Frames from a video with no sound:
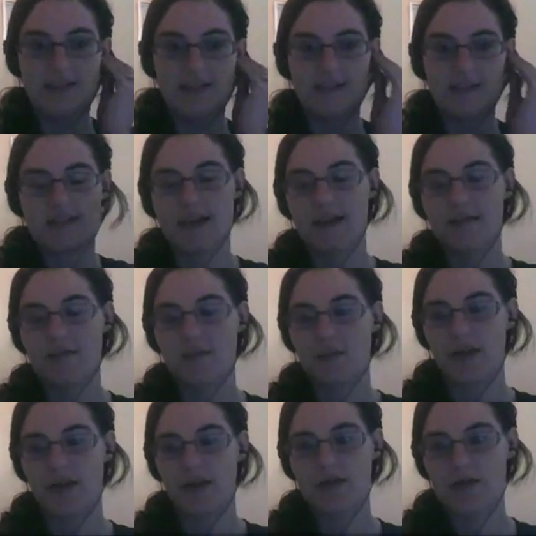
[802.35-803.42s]
Is that
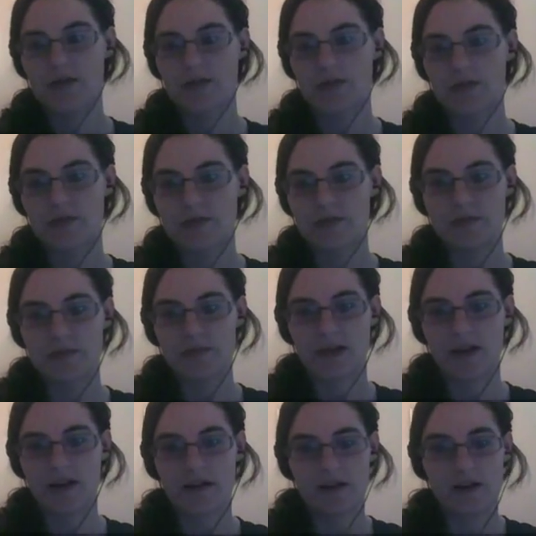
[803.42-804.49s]
pretty much
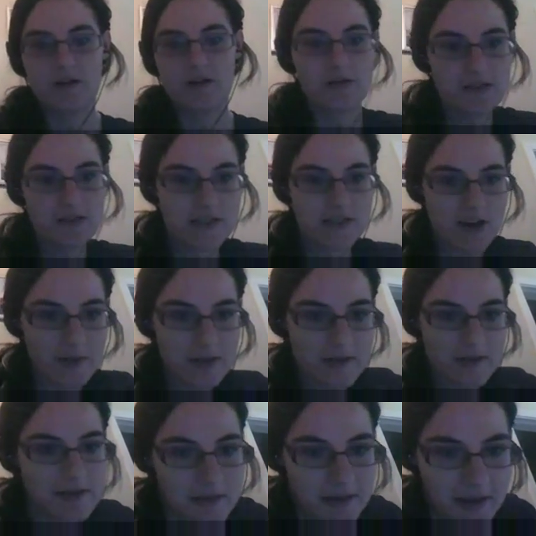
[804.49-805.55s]
how you describe it?